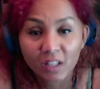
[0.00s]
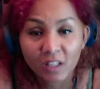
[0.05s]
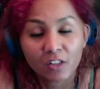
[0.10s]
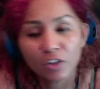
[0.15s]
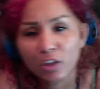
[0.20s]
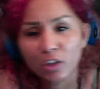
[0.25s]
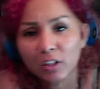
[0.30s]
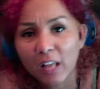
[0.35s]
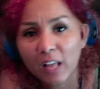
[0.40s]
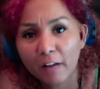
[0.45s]
You
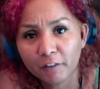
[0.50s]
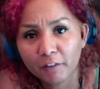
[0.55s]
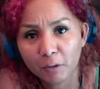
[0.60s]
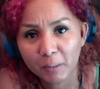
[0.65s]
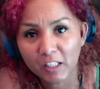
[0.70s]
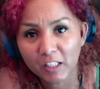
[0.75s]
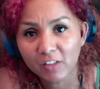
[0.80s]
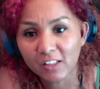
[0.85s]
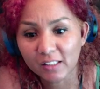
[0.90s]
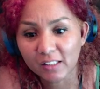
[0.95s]
just have to be
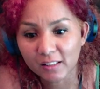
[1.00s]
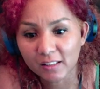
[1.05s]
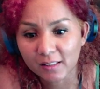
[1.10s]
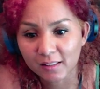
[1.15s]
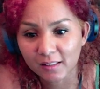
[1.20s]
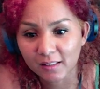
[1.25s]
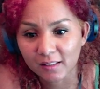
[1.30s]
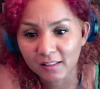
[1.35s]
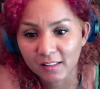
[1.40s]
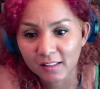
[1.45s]

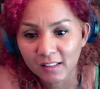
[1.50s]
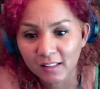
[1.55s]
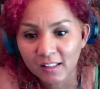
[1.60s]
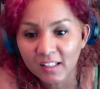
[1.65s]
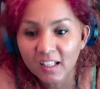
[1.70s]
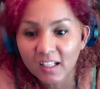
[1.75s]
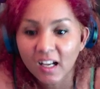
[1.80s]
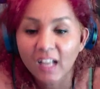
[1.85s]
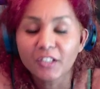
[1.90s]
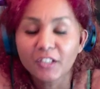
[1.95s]
consistent,
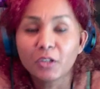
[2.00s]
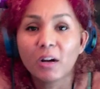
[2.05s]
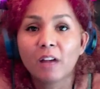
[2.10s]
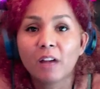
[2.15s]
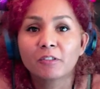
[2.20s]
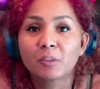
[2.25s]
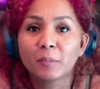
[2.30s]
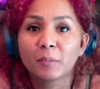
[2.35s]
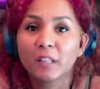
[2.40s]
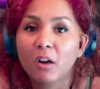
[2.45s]
and you have
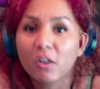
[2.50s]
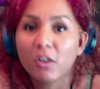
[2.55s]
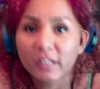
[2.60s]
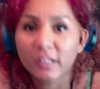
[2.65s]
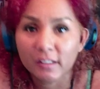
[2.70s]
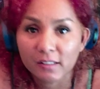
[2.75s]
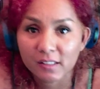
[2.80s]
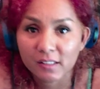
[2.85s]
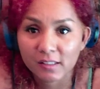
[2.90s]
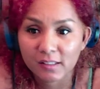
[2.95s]
to be
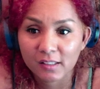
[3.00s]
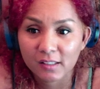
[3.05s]
honest